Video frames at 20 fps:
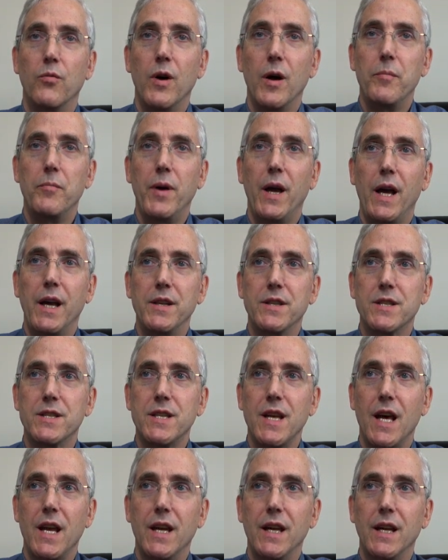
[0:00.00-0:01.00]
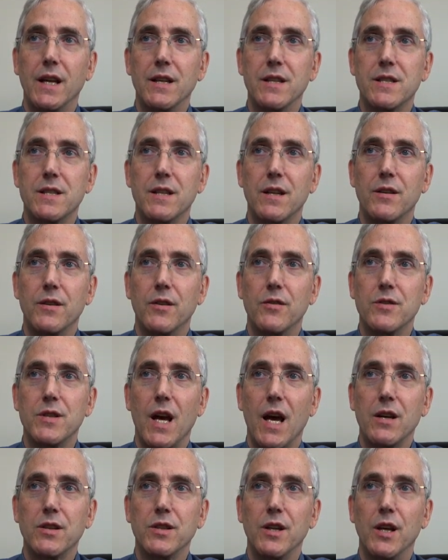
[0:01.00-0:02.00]
page settings, there's
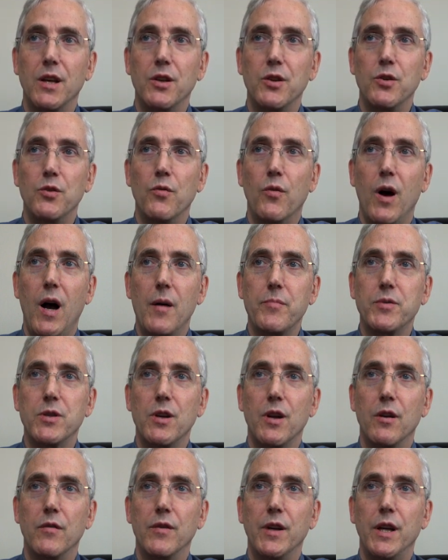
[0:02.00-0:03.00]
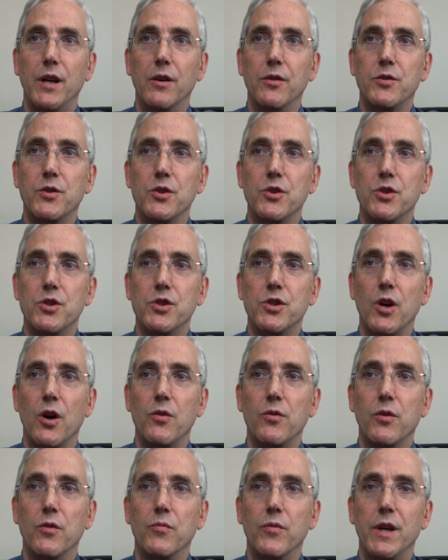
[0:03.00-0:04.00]
actually a new option over here to
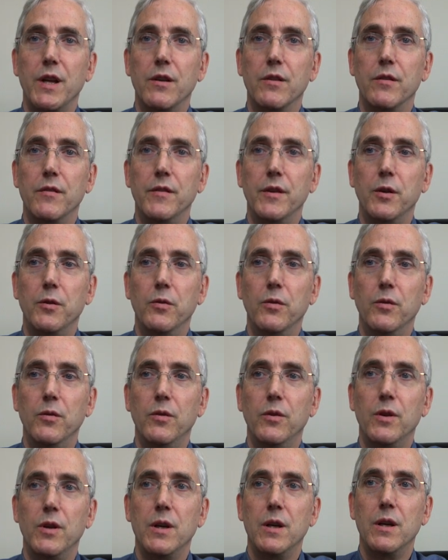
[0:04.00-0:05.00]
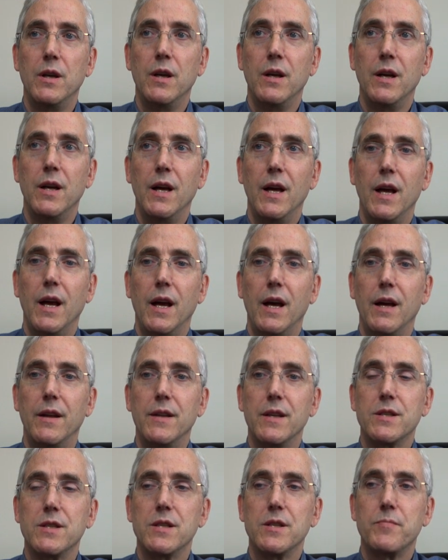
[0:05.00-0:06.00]
show the reader view. And
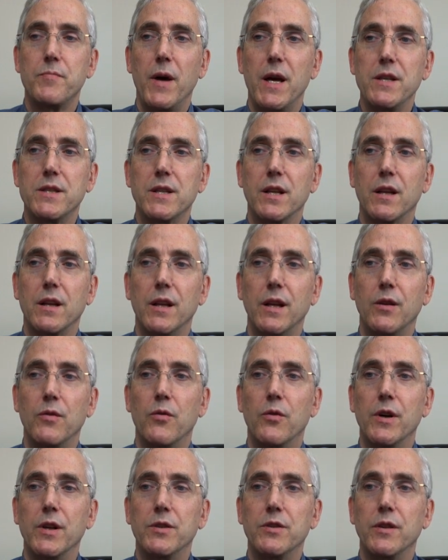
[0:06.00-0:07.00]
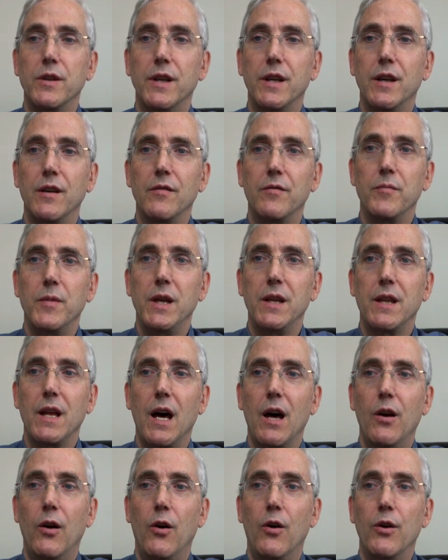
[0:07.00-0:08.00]
this is basically going to give me
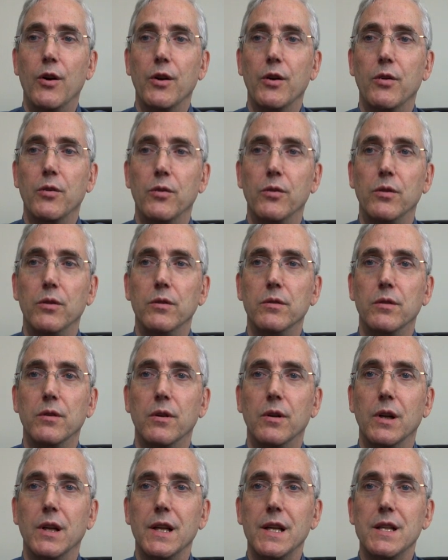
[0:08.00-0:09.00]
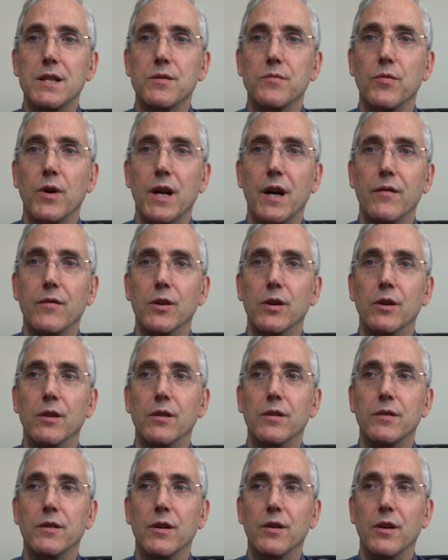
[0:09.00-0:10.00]
that article, or at least
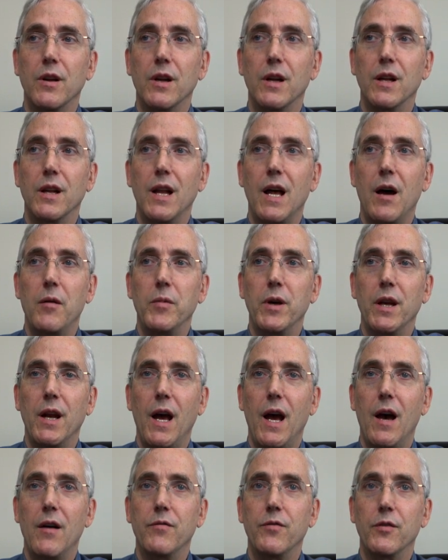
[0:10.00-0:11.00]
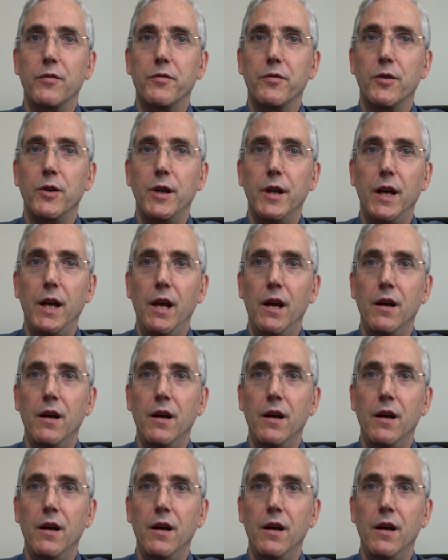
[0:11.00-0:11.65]
whatever they're going to allow me to have for free,